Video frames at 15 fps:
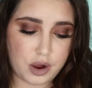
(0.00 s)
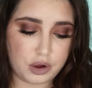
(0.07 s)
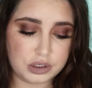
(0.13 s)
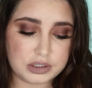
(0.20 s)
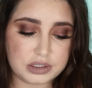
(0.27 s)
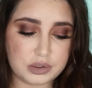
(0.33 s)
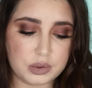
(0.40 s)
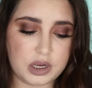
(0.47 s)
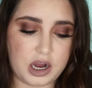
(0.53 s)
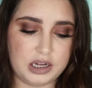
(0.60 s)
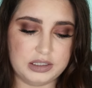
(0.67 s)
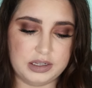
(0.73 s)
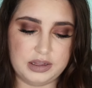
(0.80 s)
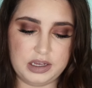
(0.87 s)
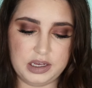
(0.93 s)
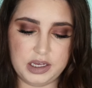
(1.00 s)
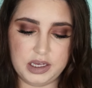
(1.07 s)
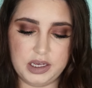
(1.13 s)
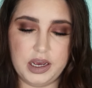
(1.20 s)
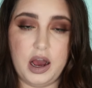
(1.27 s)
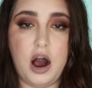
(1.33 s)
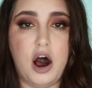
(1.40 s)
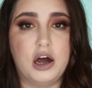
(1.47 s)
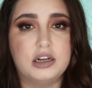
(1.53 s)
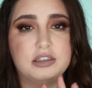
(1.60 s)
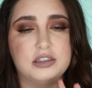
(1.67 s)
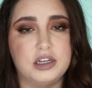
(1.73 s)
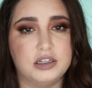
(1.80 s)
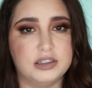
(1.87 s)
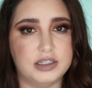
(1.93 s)
I also got the
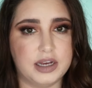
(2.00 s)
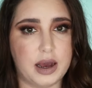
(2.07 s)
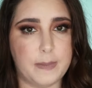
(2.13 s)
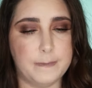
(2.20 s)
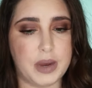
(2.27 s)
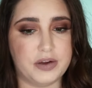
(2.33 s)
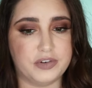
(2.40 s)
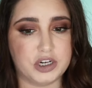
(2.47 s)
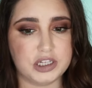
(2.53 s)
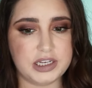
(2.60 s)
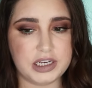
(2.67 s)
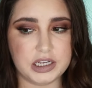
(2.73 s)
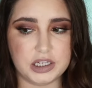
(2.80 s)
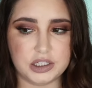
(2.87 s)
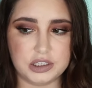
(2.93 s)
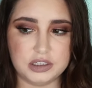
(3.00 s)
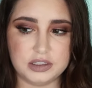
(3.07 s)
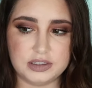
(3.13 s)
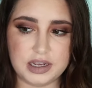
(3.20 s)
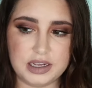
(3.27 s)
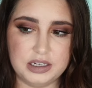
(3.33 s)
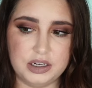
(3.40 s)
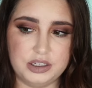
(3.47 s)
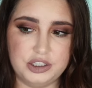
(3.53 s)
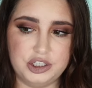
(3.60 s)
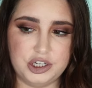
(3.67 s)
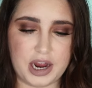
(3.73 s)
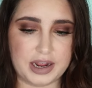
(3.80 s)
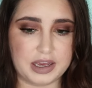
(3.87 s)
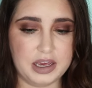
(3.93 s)
Anastasia Beverly Hills and
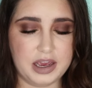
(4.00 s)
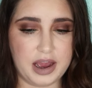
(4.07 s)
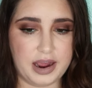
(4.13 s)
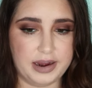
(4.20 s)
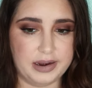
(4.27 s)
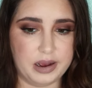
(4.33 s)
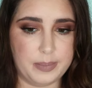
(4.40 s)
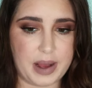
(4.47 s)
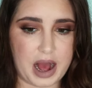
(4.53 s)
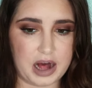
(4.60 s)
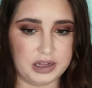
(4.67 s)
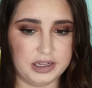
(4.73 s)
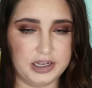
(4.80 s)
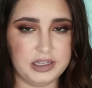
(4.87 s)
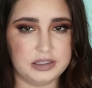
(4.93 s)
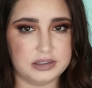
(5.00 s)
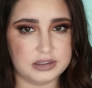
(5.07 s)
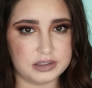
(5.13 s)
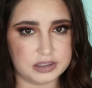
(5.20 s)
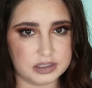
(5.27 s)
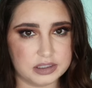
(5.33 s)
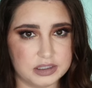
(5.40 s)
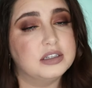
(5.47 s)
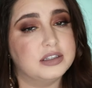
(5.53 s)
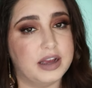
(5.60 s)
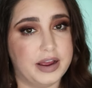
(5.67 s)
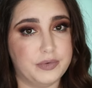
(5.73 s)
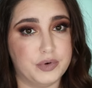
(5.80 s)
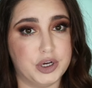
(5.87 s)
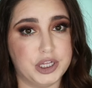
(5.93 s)
Jackie Aina palette because
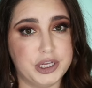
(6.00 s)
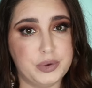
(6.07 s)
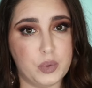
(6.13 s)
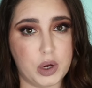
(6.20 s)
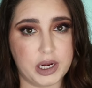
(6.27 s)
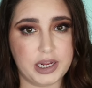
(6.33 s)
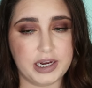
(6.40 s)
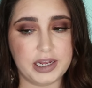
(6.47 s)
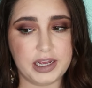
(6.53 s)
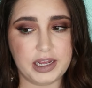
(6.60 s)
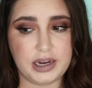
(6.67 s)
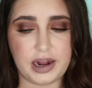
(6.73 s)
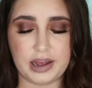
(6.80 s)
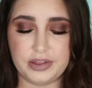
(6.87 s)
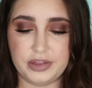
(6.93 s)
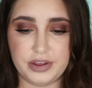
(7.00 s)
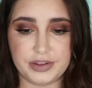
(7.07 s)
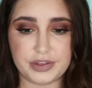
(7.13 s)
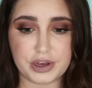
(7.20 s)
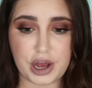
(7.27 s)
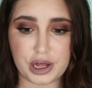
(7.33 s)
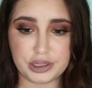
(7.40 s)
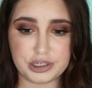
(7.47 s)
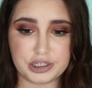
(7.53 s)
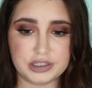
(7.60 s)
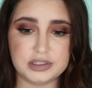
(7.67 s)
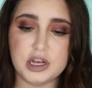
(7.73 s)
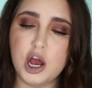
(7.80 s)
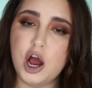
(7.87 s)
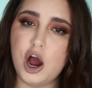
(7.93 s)
I really wanted it. I think the
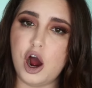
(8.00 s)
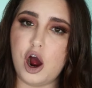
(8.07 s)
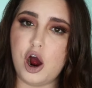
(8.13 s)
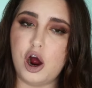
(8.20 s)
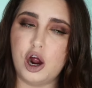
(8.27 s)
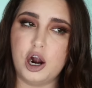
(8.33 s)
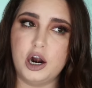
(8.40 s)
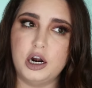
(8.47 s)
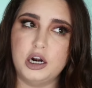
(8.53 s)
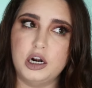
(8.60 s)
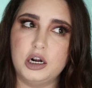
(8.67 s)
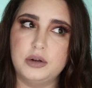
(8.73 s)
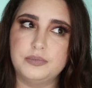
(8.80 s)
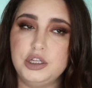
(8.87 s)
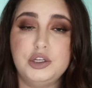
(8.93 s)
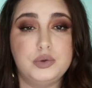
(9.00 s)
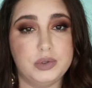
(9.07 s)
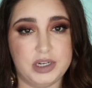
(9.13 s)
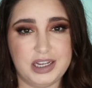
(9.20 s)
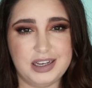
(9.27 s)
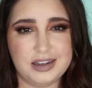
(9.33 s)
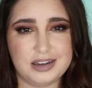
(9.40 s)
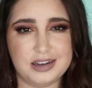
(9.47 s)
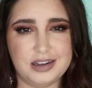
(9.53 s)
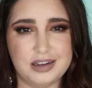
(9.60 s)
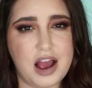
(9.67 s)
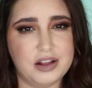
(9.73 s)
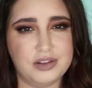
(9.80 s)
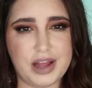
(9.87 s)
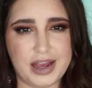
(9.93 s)
colors are unique.
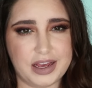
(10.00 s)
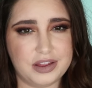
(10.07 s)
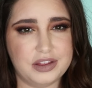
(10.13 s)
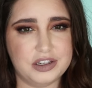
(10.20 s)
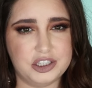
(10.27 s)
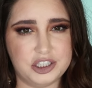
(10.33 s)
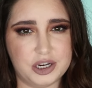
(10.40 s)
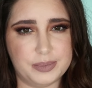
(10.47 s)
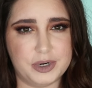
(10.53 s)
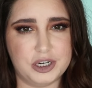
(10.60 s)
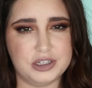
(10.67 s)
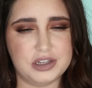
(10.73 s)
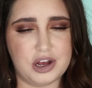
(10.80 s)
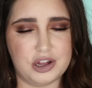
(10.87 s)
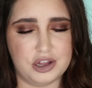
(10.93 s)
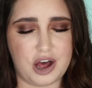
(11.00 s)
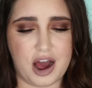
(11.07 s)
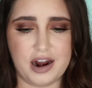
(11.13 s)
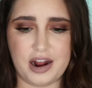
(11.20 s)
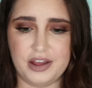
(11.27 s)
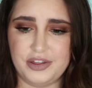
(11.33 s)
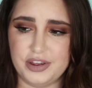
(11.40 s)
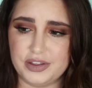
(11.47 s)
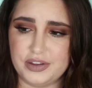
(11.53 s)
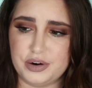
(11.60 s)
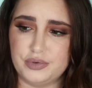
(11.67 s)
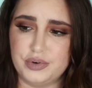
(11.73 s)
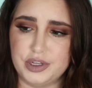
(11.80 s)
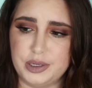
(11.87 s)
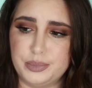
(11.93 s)
I like the shimmers a lot. I think
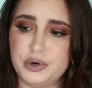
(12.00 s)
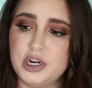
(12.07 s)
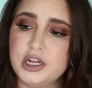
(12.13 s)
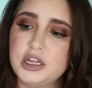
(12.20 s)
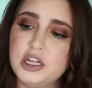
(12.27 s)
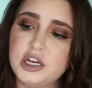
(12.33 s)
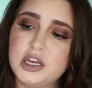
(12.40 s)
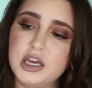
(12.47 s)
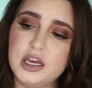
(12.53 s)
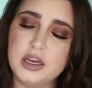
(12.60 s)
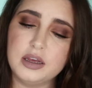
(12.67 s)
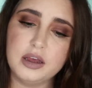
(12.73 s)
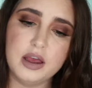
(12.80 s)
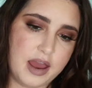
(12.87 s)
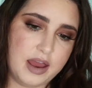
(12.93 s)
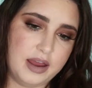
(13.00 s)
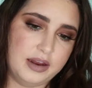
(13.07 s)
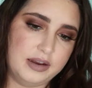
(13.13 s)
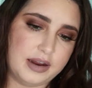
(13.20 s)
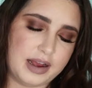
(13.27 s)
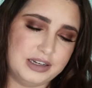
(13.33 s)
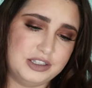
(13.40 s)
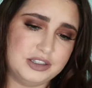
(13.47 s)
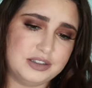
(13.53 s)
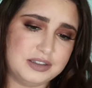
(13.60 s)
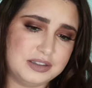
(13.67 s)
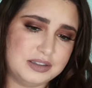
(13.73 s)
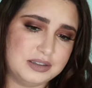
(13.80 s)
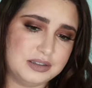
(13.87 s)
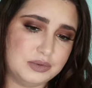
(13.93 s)
they're really pretty looking, and I
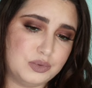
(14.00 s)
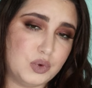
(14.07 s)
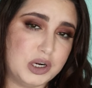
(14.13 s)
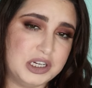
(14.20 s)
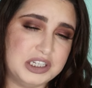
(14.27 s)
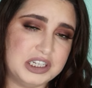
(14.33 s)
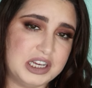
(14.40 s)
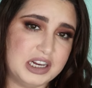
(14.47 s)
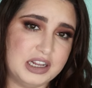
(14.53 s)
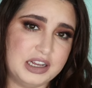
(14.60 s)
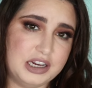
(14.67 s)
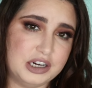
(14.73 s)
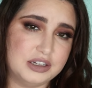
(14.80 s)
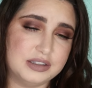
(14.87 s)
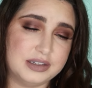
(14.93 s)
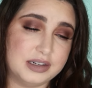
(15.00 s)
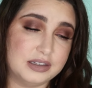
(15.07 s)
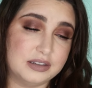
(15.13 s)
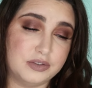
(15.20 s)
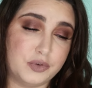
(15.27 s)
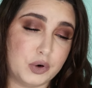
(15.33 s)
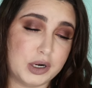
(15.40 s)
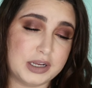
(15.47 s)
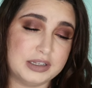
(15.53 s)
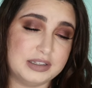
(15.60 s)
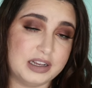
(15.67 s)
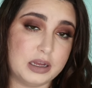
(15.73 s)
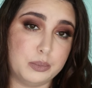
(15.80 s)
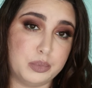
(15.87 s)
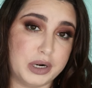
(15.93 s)
just wanted to get it here instead of Sephora because
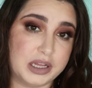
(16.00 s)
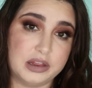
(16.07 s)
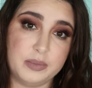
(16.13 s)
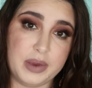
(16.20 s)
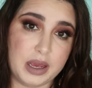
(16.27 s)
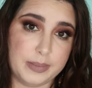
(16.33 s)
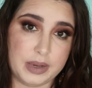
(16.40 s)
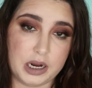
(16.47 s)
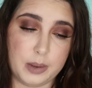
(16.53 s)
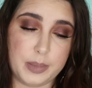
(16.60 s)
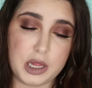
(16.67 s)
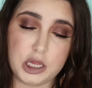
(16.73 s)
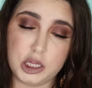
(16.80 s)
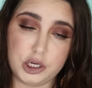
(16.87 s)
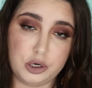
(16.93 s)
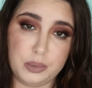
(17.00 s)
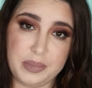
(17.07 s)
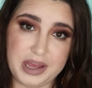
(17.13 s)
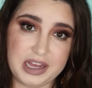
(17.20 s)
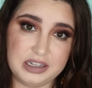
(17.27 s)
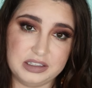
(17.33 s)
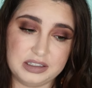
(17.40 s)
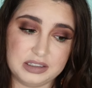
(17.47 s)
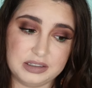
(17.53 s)
I could break the payment up a little bit.